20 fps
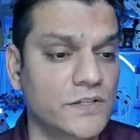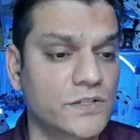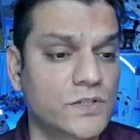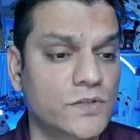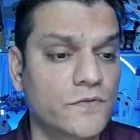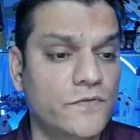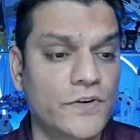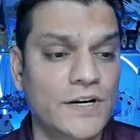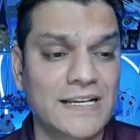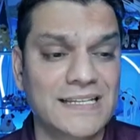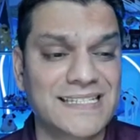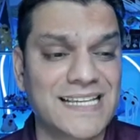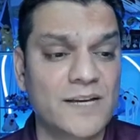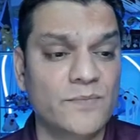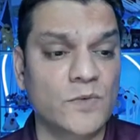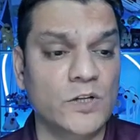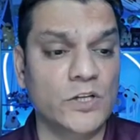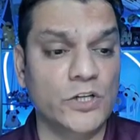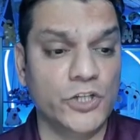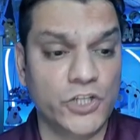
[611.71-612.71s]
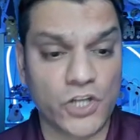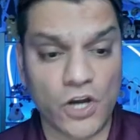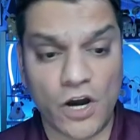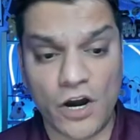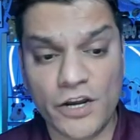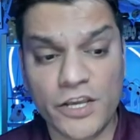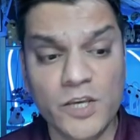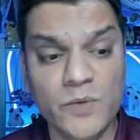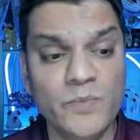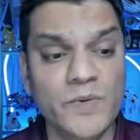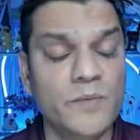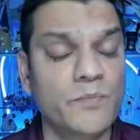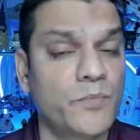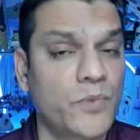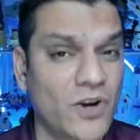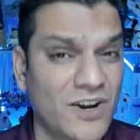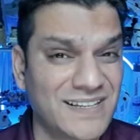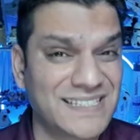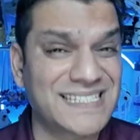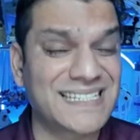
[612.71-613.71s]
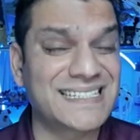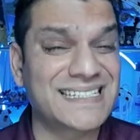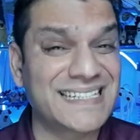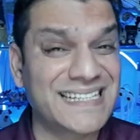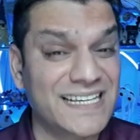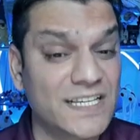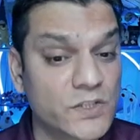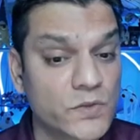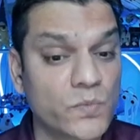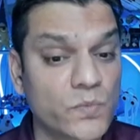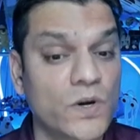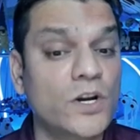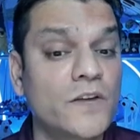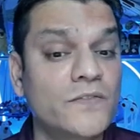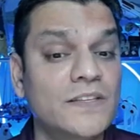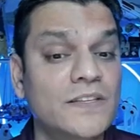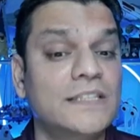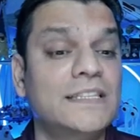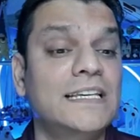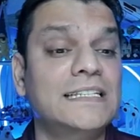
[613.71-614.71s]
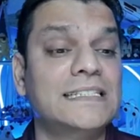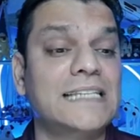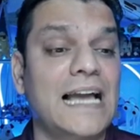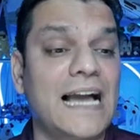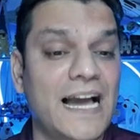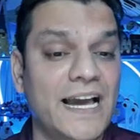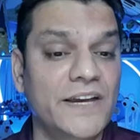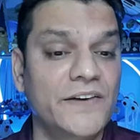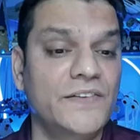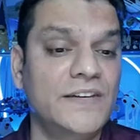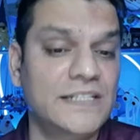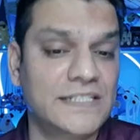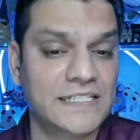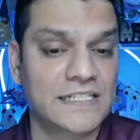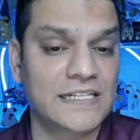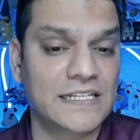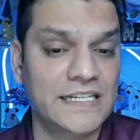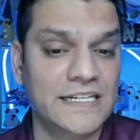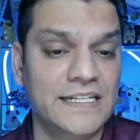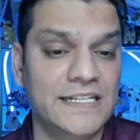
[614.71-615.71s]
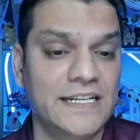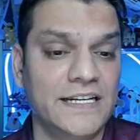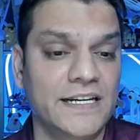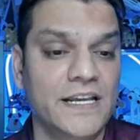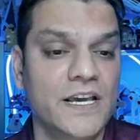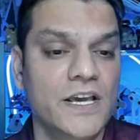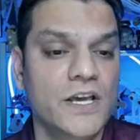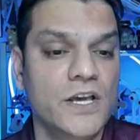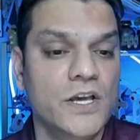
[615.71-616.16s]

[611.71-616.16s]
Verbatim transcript: So for example, document processing is one of the things I recently did.